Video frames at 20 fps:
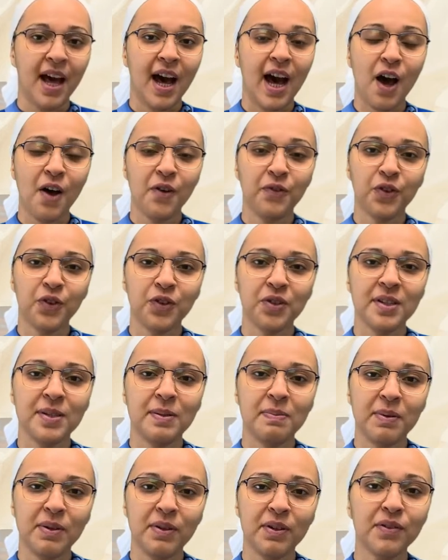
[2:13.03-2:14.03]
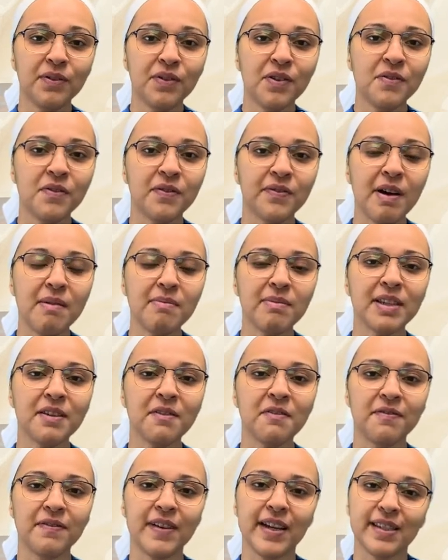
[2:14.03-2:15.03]
After this beautiful family
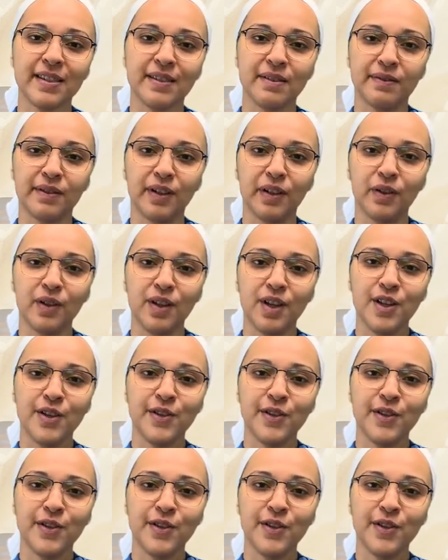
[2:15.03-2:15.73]
festival,